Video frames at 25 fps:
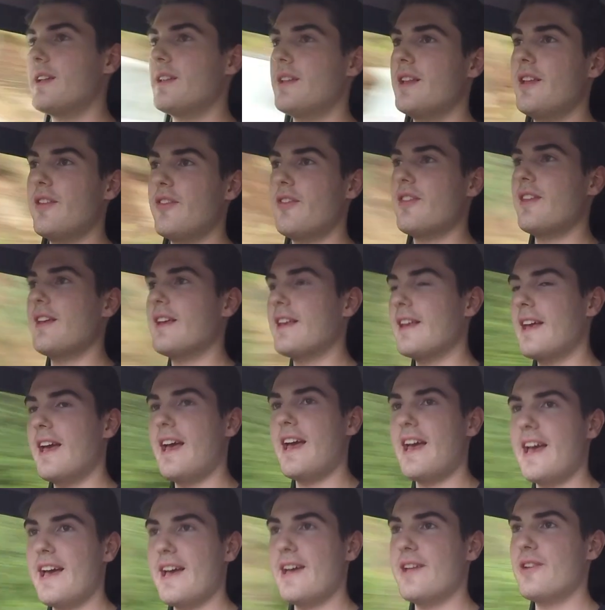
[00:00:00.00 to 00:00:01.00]
This thing
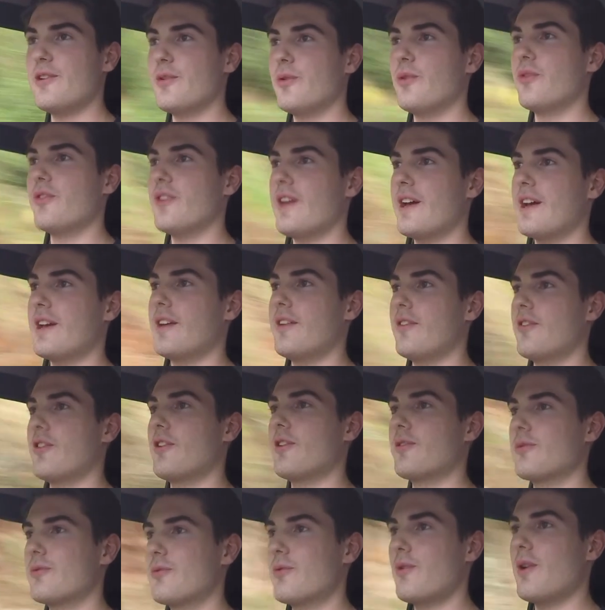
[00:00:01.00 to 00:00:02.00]
handles like it's
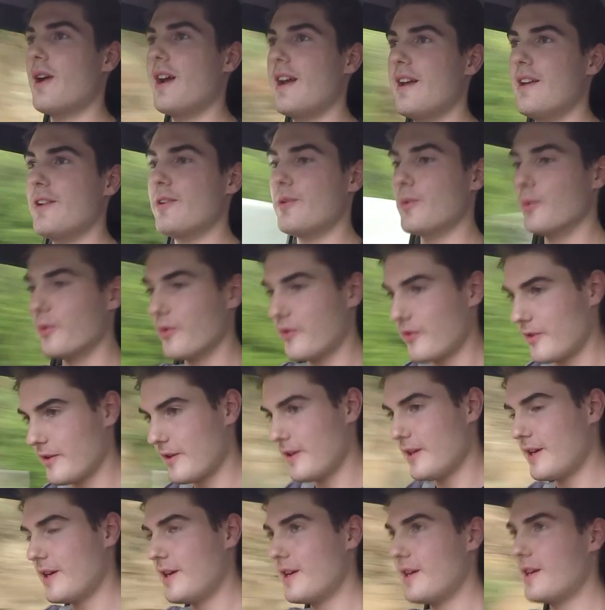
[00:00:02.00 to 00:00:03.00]
on rails.
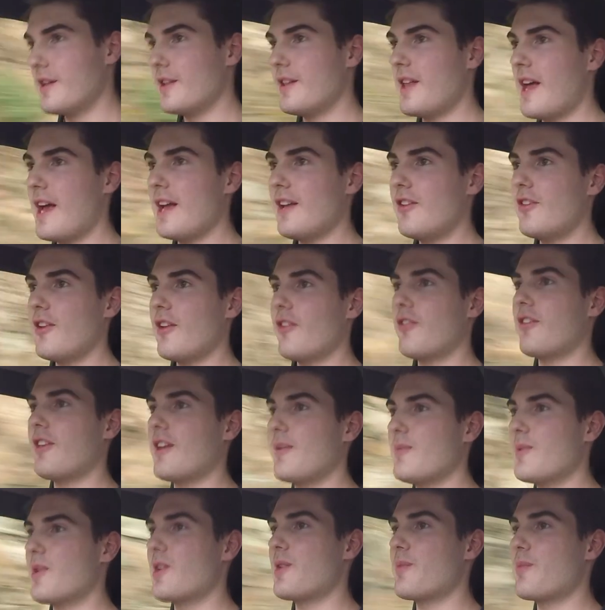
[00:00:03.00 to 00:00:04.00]
The HSD
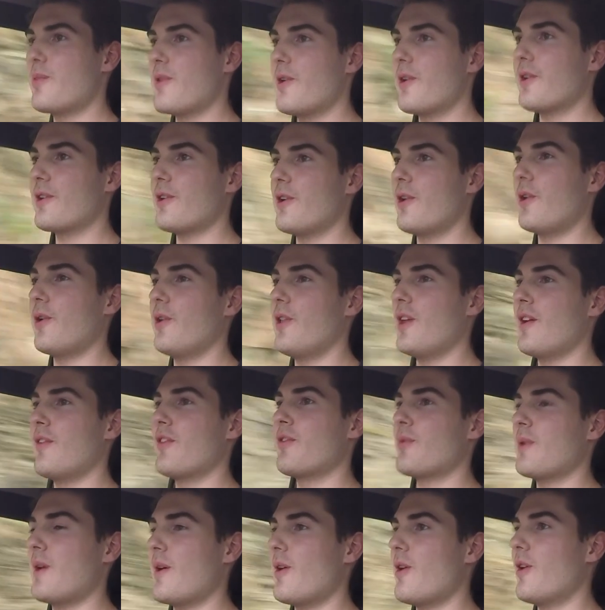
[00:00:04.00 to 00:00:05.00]
Monopro coilovers,
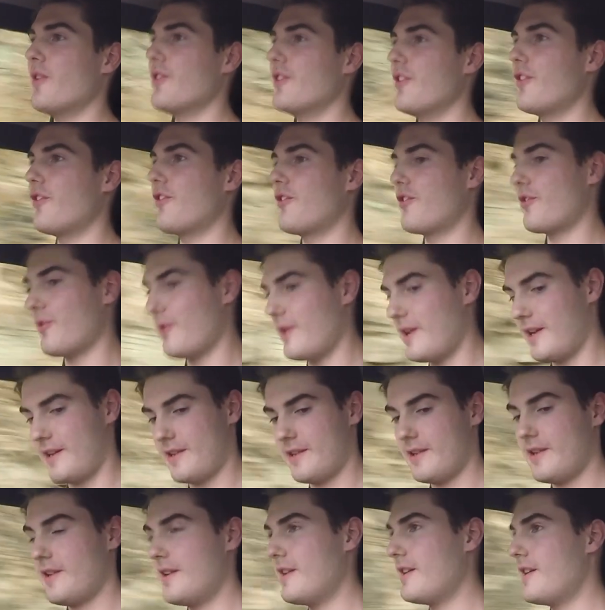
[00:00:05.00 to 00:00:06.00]
while on the street,
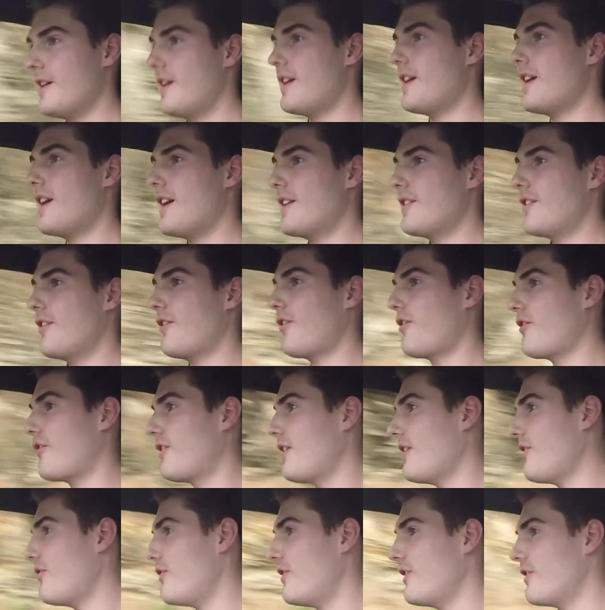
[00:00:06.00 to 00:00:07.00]
are the
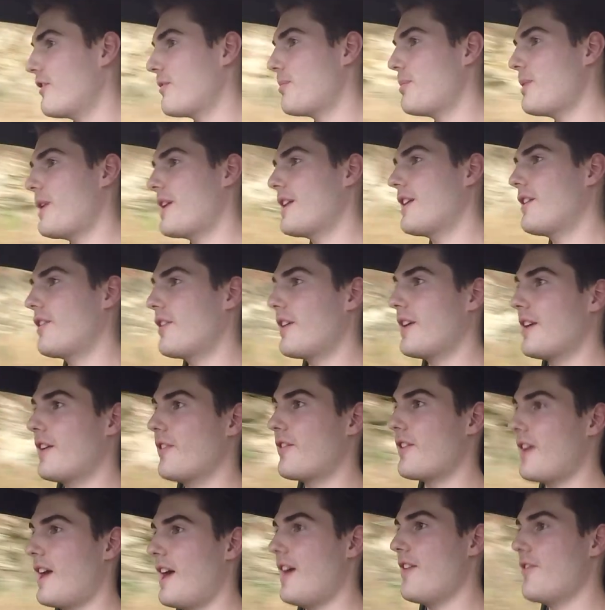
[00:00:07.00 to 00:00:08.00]
stiffest bloody
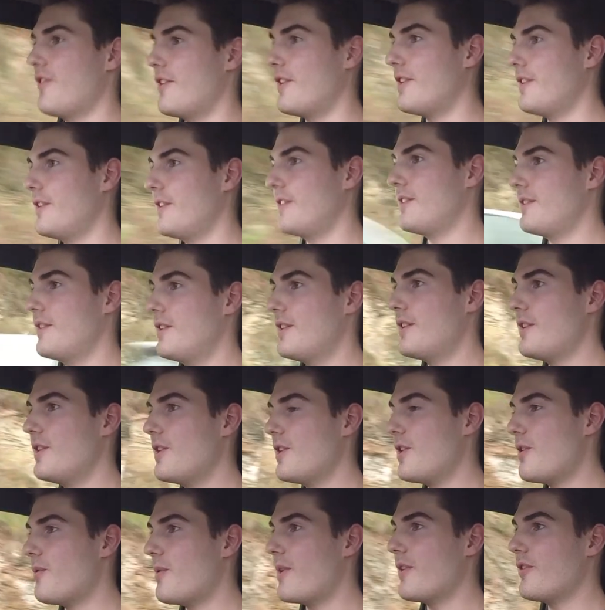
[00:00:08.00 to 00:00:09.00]
things ever.
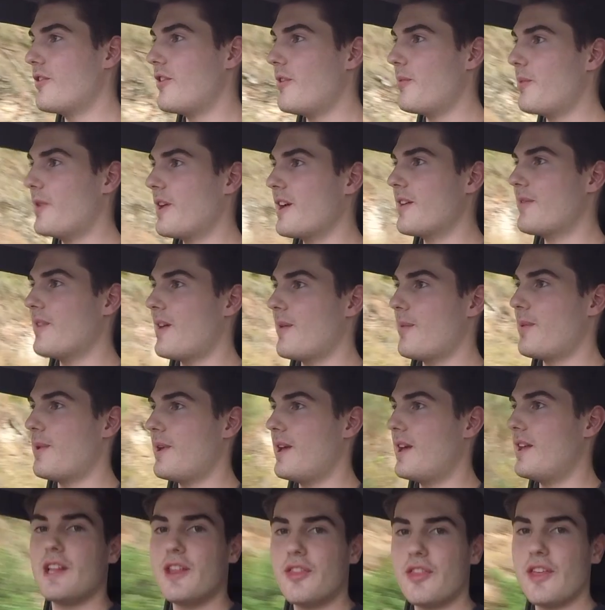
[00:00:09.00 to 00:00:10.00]
Once you bring them up
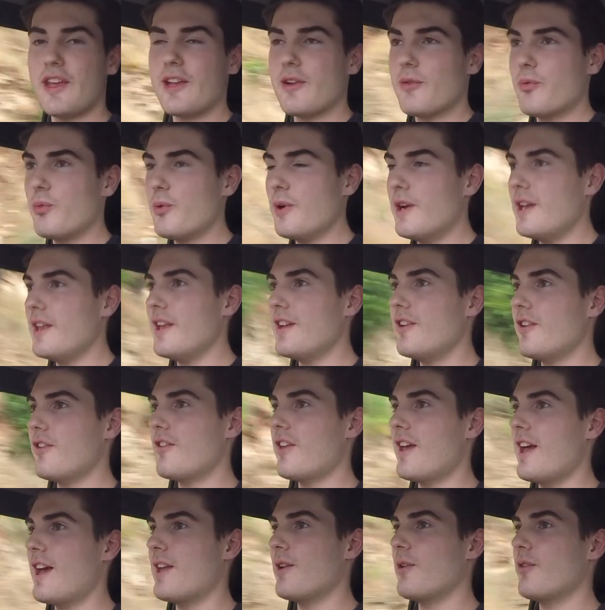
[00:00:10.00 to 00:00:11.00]
here, the thing really just
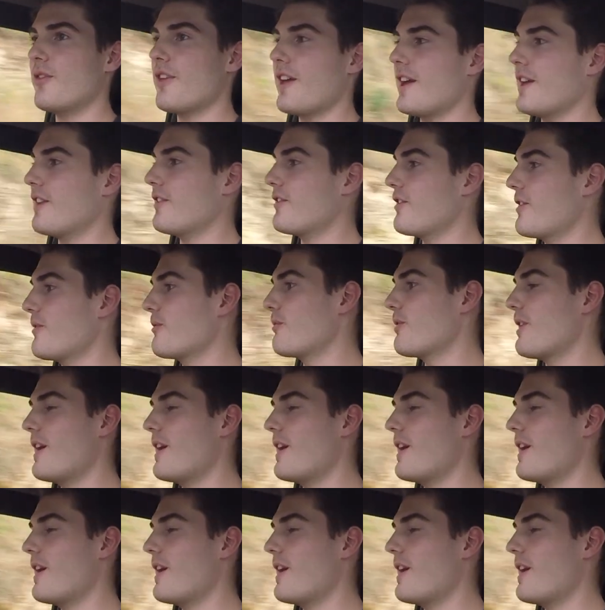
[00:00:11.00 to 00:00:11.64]
handles like it's on